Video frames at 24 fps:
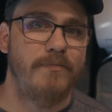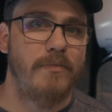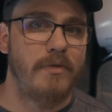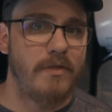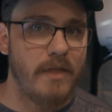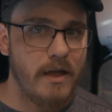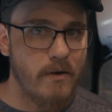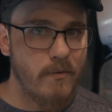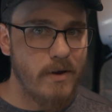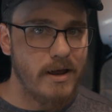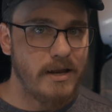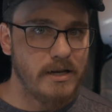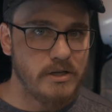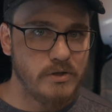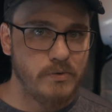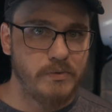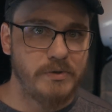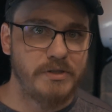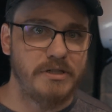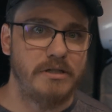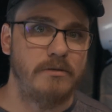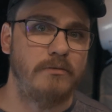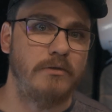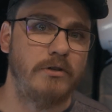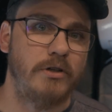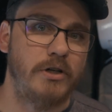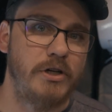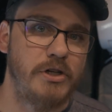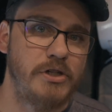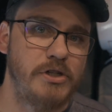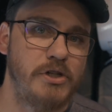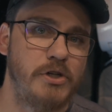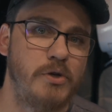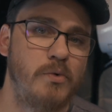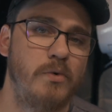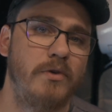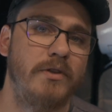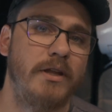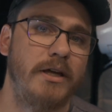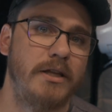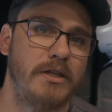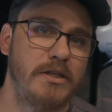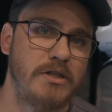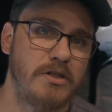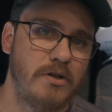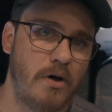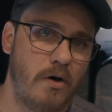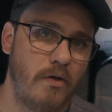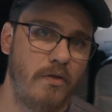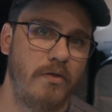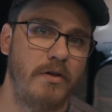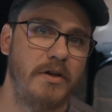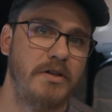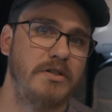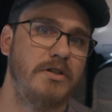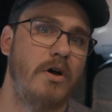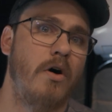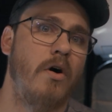they ran into a similar issue when they installed this